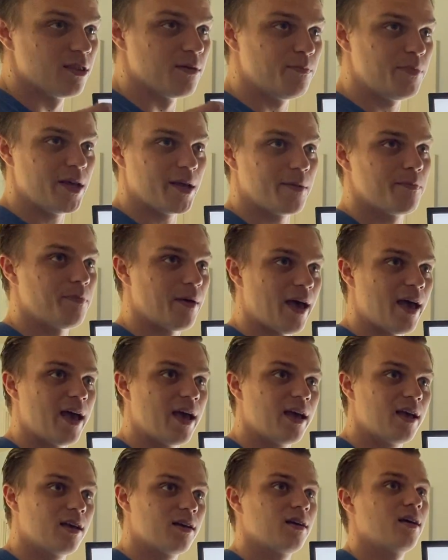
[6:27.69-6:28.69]
the Big
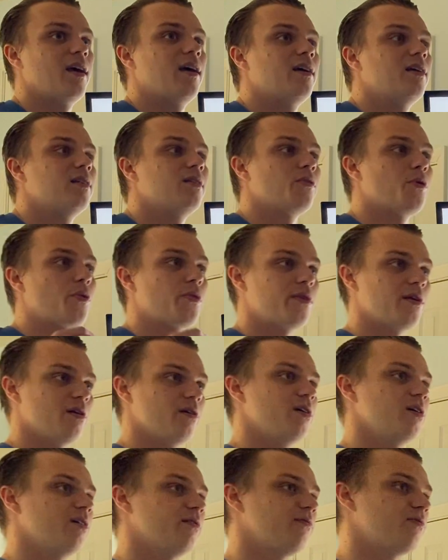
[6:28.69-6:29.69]
Bang and the
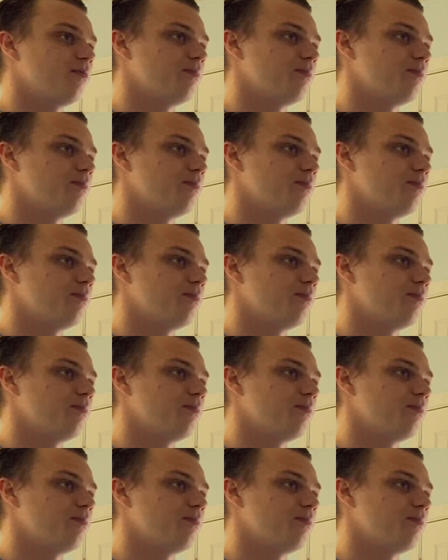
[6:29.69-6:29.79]
theory of